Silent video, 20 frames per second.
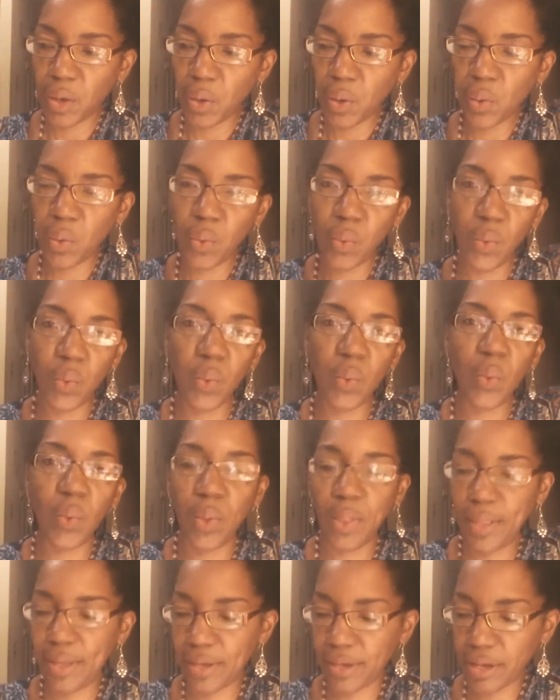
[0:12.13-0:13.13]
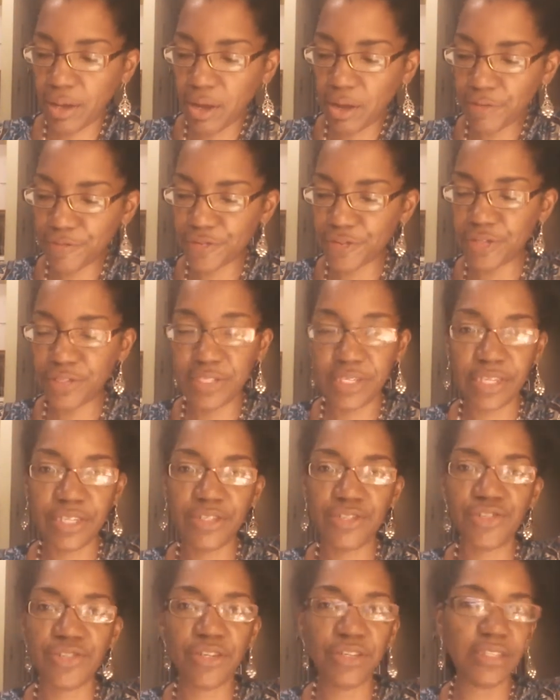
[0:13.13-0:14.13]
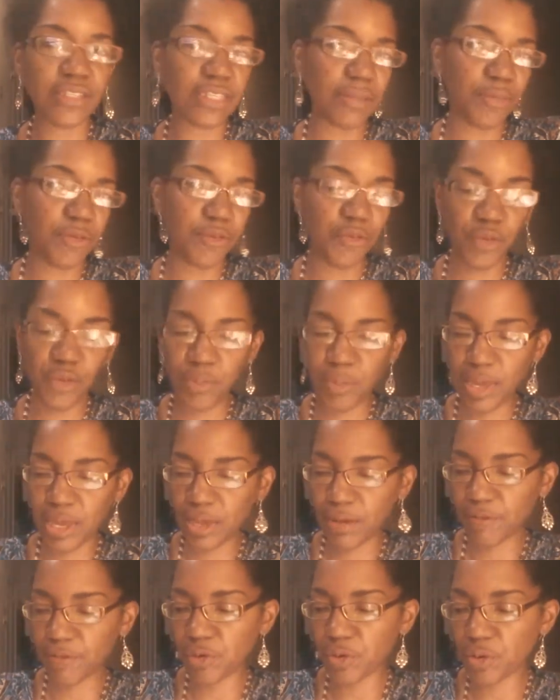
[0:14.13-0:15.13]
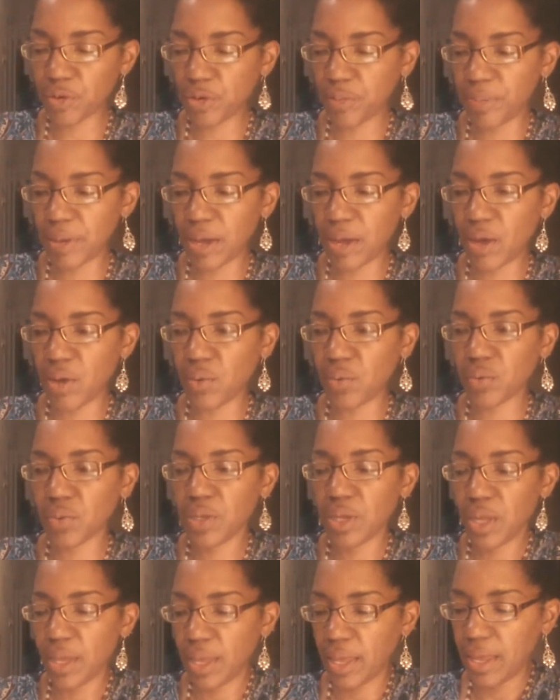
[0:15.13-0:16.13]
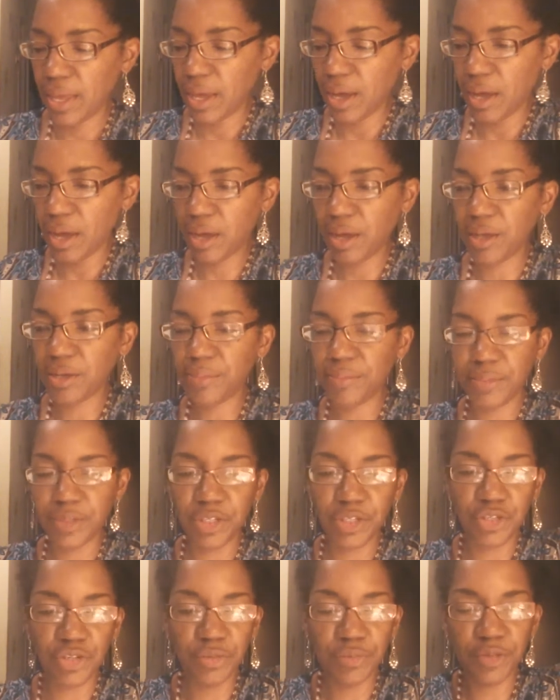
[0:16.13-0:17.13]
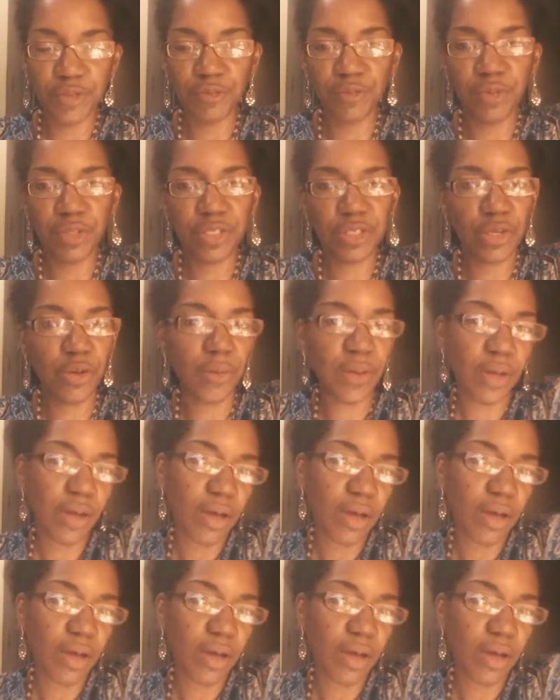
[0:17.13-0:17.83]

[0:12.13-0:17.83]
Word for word: whole conversation some of you may have heard about um, in terms of what's going